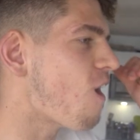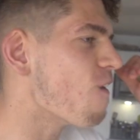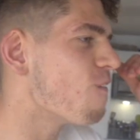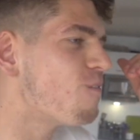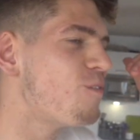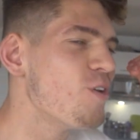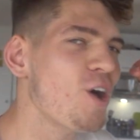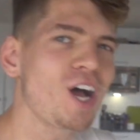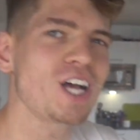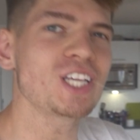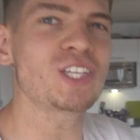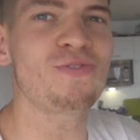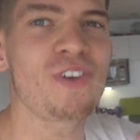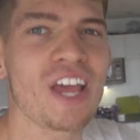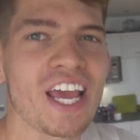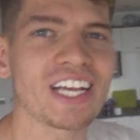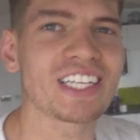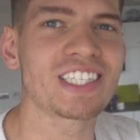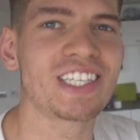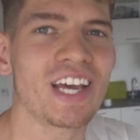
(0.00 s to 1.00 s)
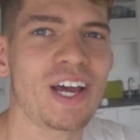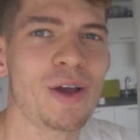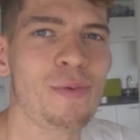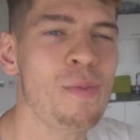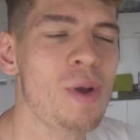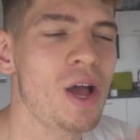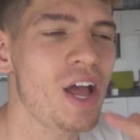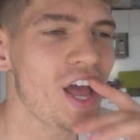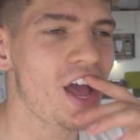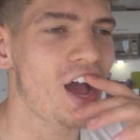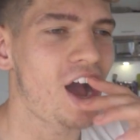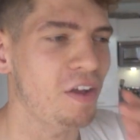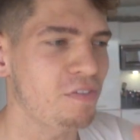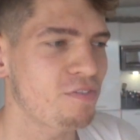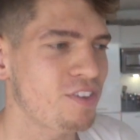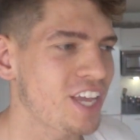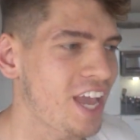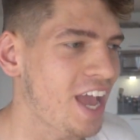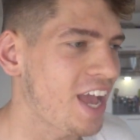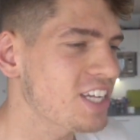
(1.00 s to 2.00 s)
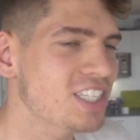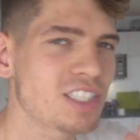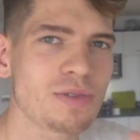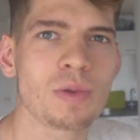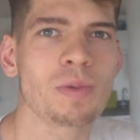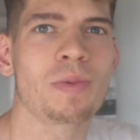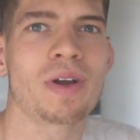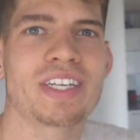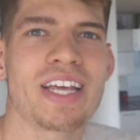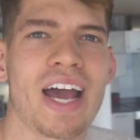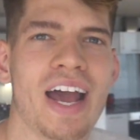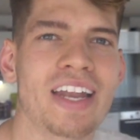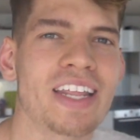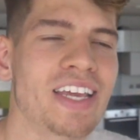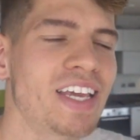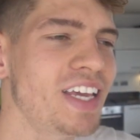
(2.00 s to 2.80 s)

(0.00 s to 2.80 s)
Our first victim I think has to be my dad.